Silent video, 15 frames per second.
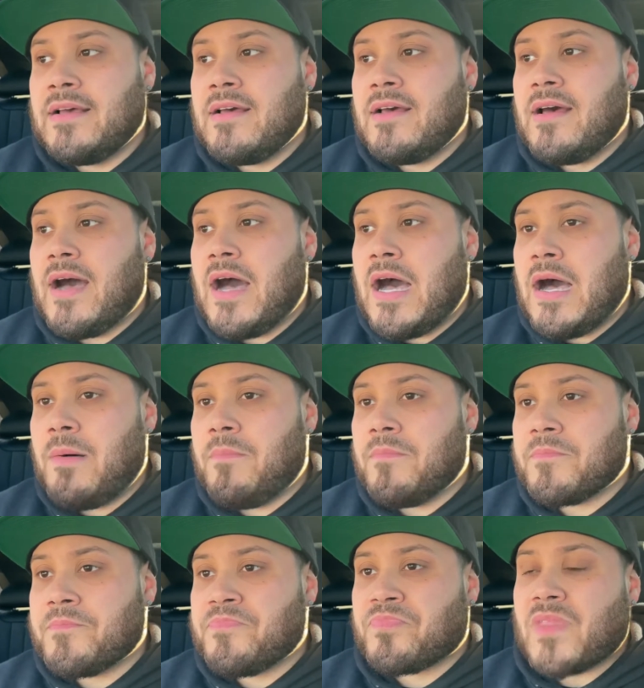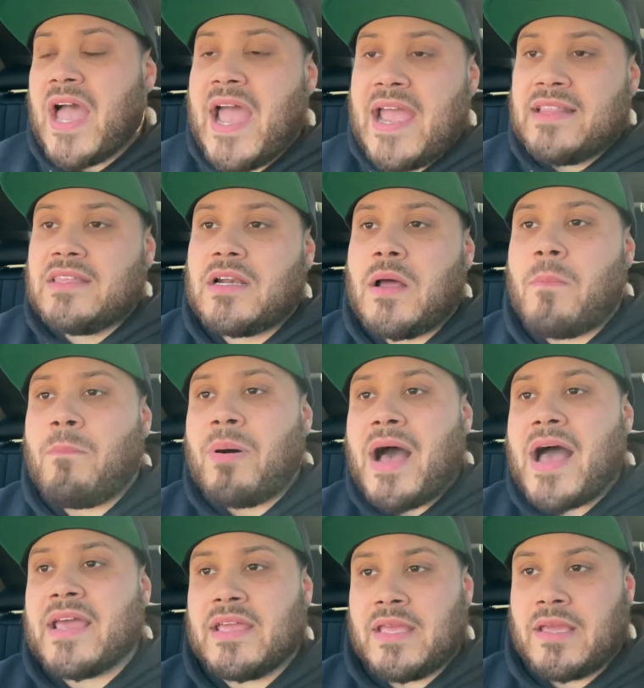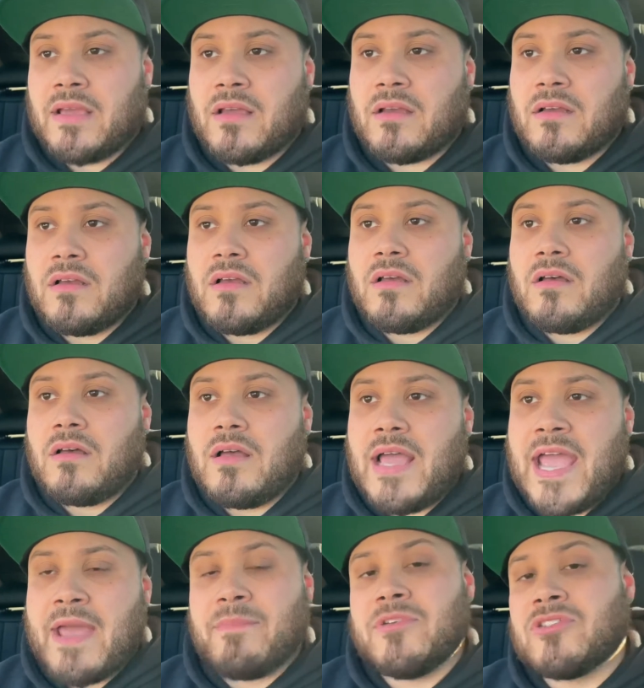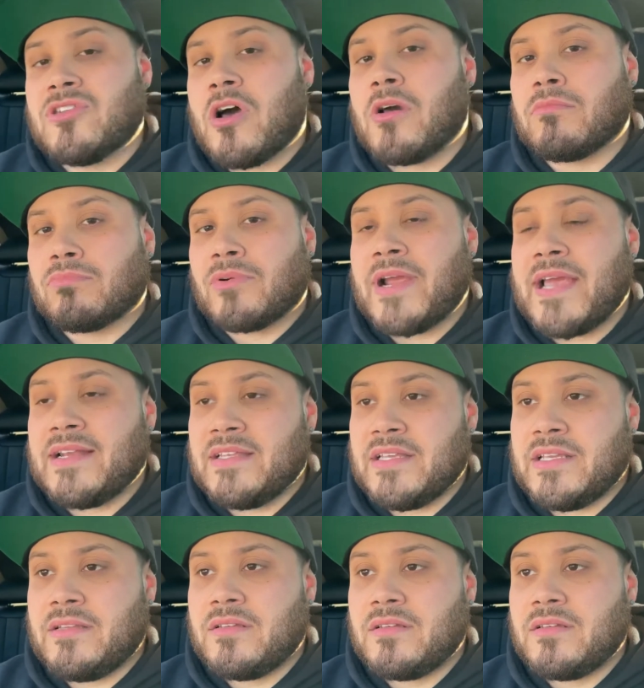I ended up buying Amazon branded